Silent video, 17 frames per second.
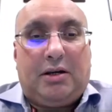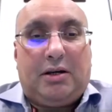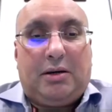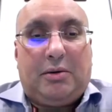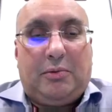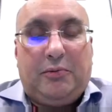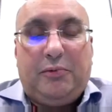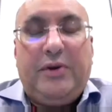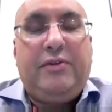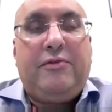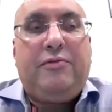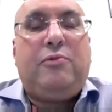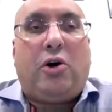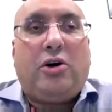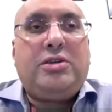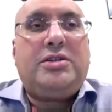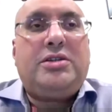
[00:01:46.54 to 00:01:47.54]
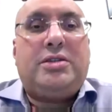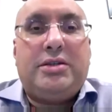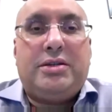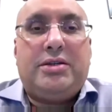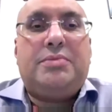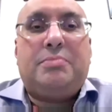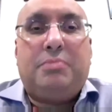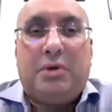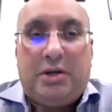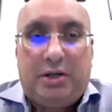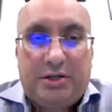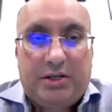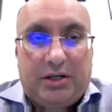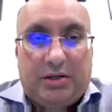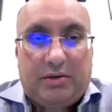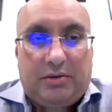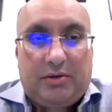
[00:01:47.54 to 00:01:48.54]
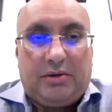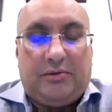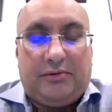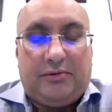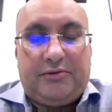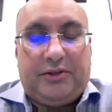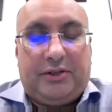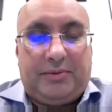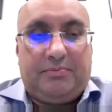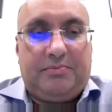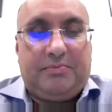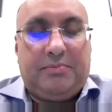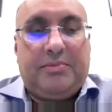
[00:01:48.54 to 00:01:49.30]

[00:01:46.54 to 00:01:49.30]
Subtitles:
We've watched this merger of